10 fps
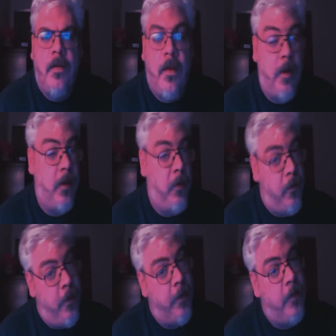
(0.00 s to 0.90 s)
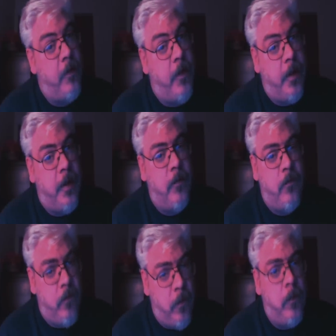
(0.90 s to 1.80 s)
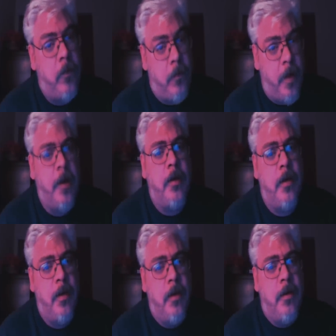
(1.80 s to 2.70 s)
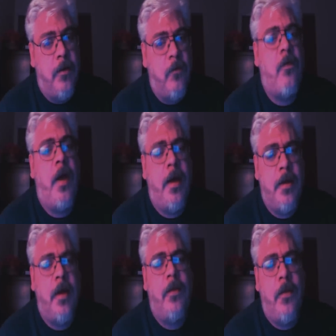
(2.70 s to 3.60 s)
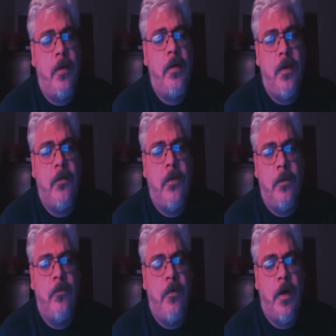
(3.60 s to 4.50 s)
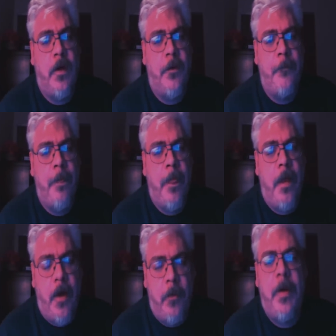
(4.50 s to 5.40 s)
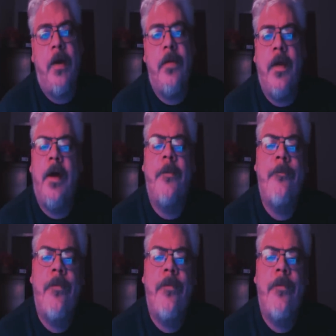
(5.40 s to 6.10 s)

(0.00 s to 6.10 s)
then you think that that gives you the right to flag down their YouTube channel. How about that?